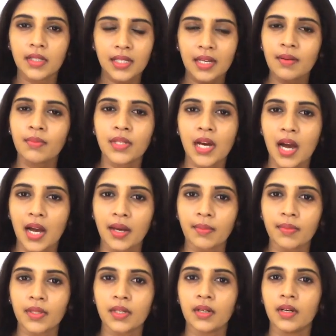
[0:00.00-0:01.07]

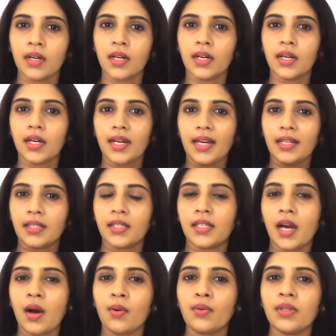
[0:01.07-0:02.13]
sometimes
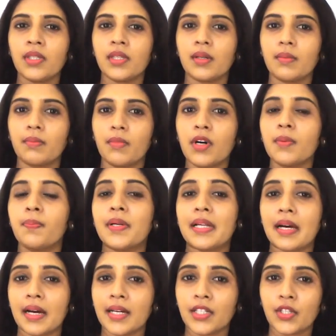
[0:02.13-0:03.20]
it sounds more
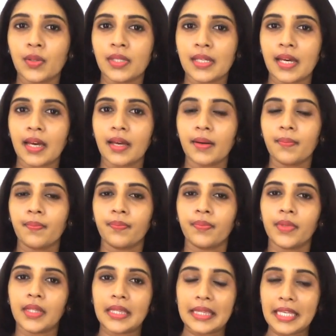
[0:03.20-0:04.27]
polite to say
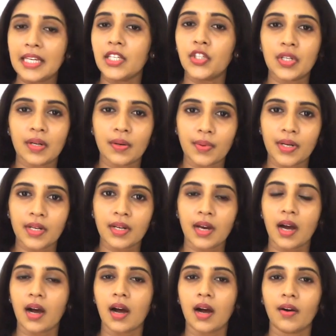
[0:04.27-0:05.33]
these
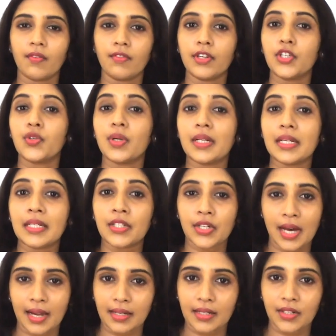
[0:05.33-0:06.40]
children are
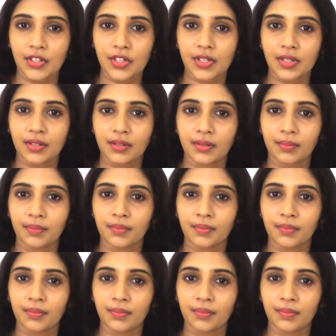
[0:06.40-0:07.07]
visually challenged.